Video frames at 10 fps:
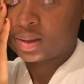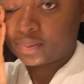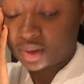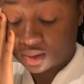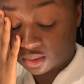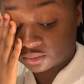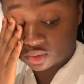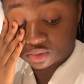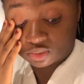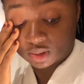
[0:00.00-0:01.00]
so I'm thinking of
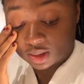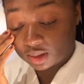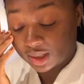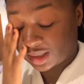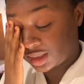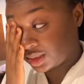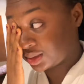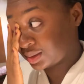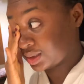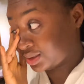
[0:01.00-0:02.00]
just going out like
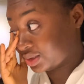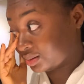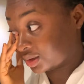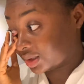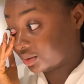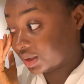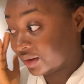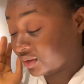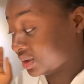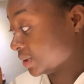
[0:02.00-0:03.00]
this to the gym, because I know they
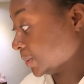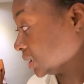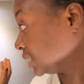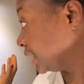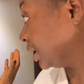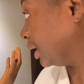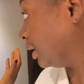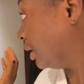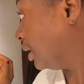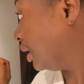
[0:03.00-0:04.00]
have a dispenser though.
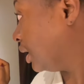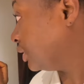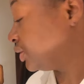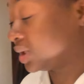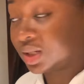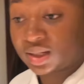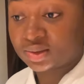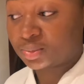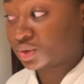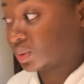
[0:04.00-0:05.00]
I'm drinking
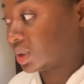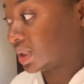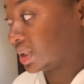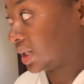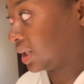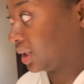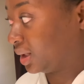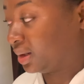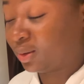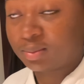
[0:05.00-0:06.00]
as much water as I
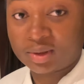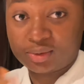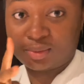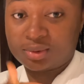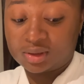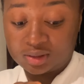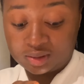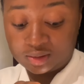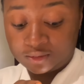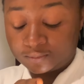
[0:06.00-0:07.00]
can. I hope they don't
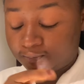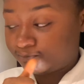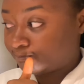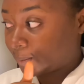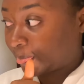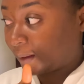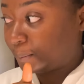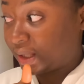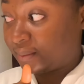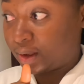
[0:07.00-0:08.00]

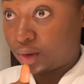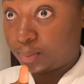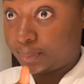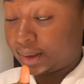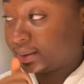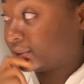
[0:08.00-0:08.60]
pick me up.